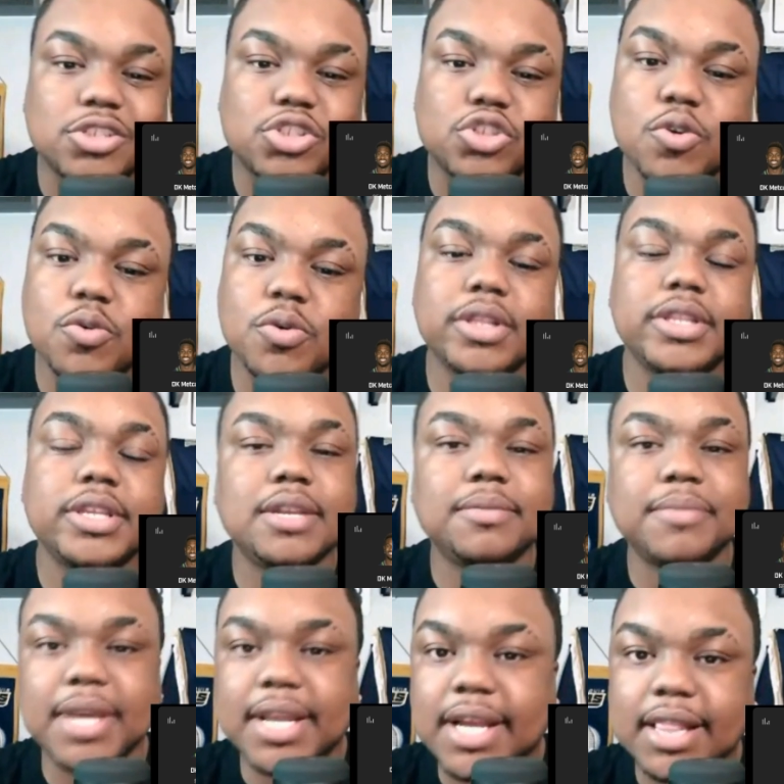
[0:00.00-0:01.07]
It's so
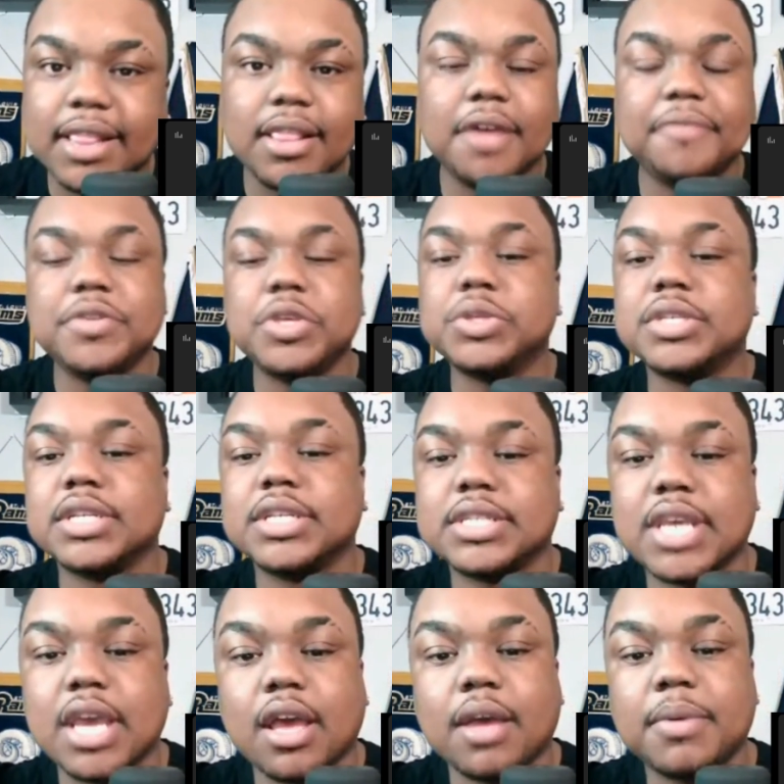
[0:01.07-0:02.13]
clean, man. I love using
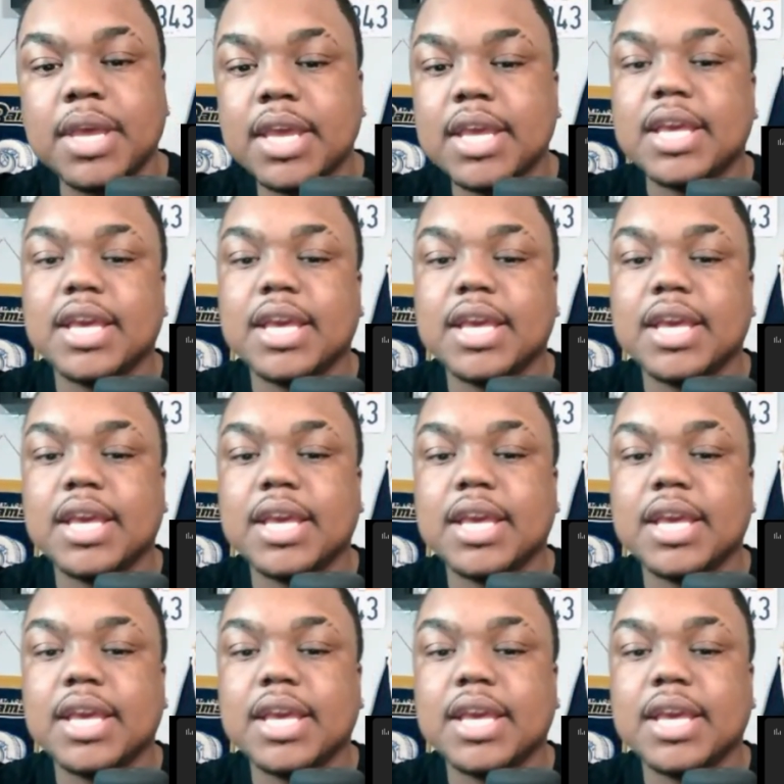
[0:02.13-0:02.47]
this app.